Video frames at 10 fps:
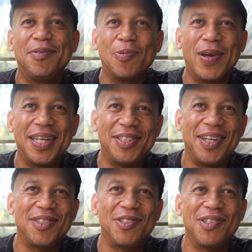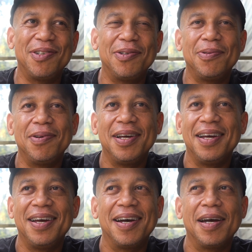Duane Chan Shue.
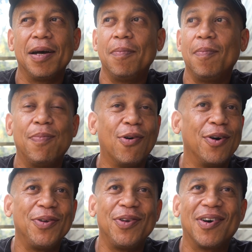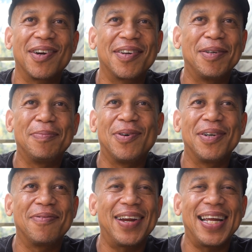I'm born New Yorker,
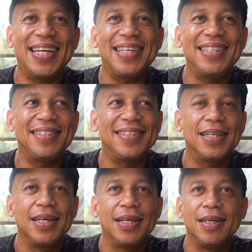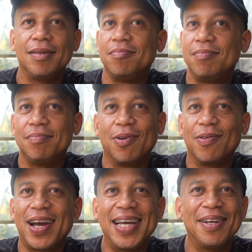born and raised,
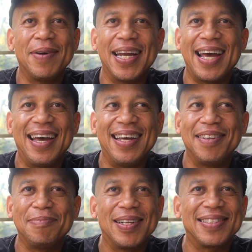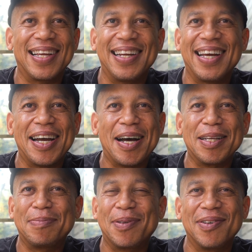born right in Manhattan, Mount Sinai
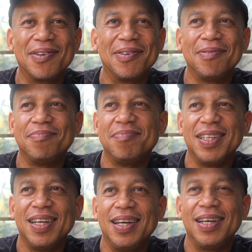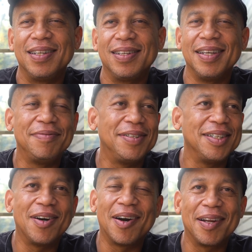Hospital. Lived
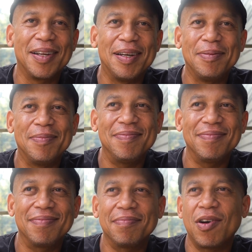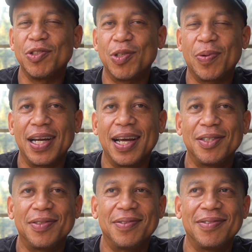in Harlem,
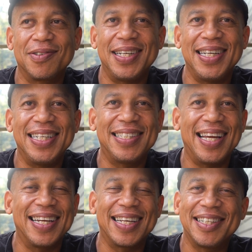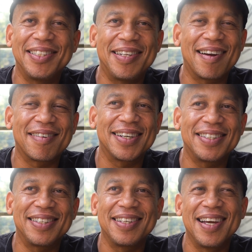129th Street, St. Nicholas
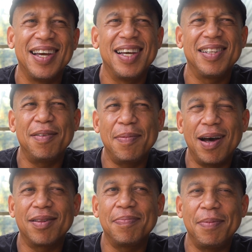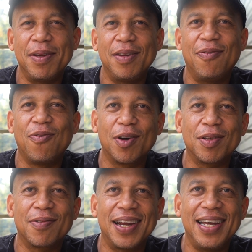Terrace, till about maybe
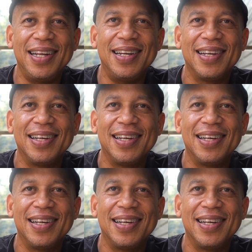fourth grade.